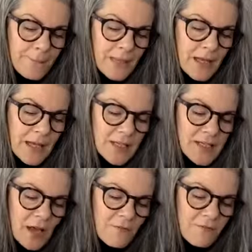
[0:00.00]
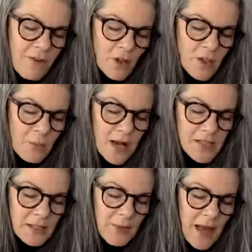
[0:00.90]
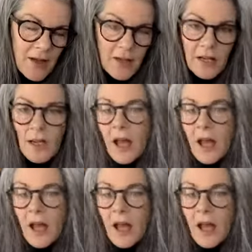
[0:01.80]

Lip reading: It's a volumizing powder,